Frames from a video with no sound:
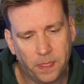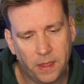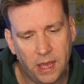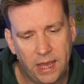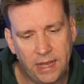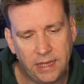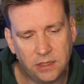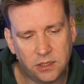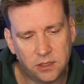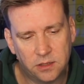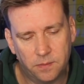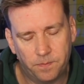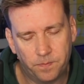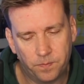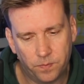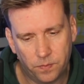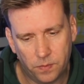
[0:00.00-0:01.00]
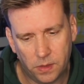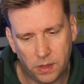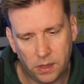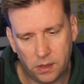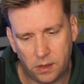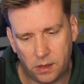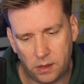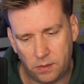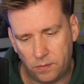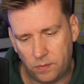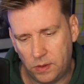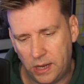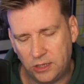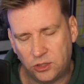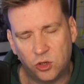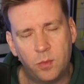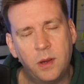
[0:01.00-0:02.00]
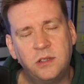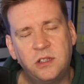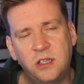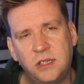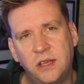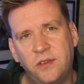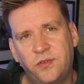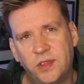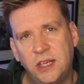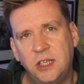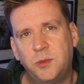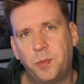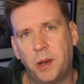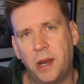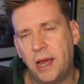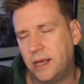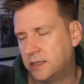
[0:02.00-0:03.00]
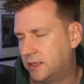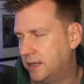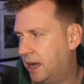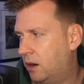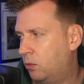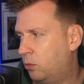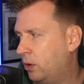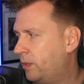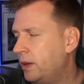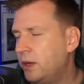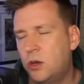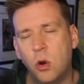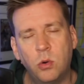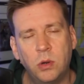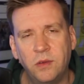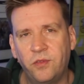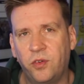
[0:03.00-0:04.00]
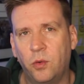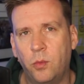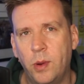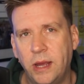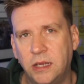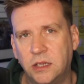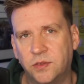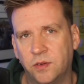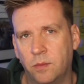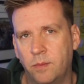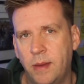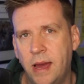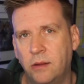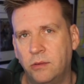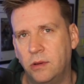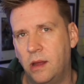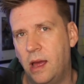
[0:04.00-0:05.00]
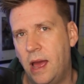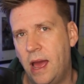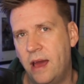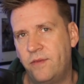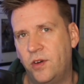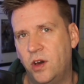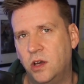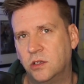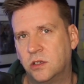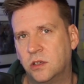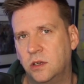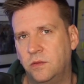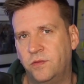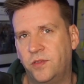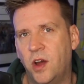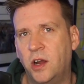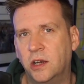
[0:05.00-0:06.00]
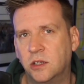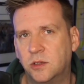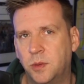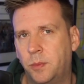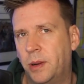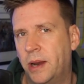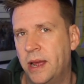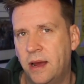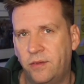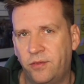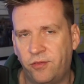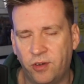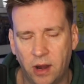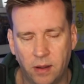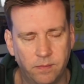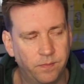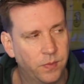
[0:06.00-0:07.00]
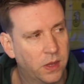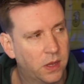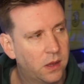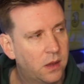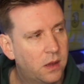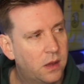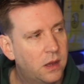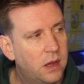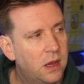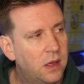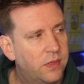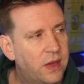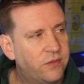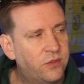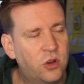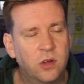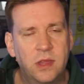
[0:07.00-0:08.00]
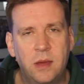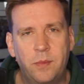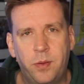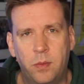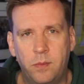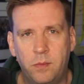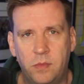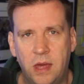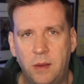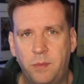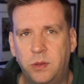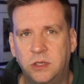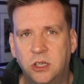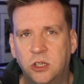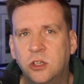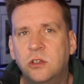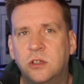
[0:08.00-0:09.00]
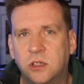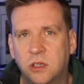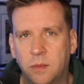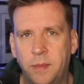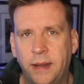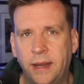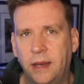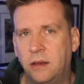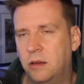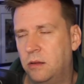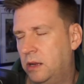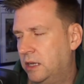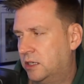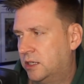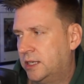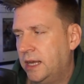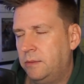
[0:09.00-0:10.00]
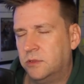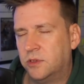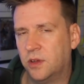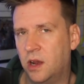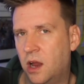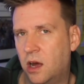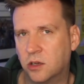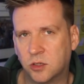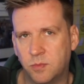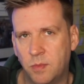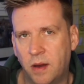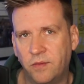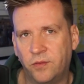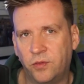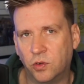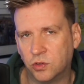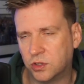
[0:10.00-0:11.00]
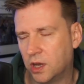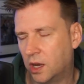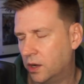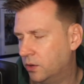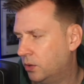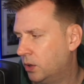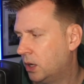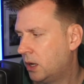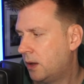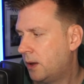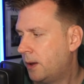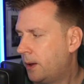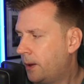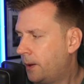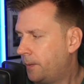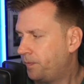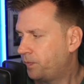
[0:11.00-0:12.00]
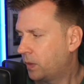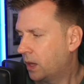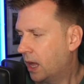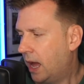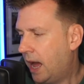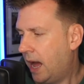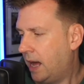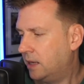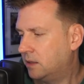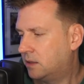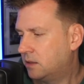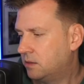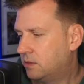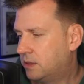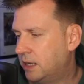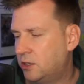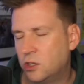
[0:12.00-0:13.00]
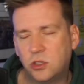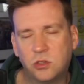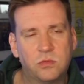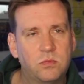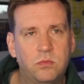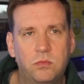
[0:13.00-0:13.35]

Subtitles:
It's almost as if these players now, we've been calling for weeks for Mount, Havertz and Werner to play up front. They've got their positions cemented, it seems, for the last month or so. And they're just,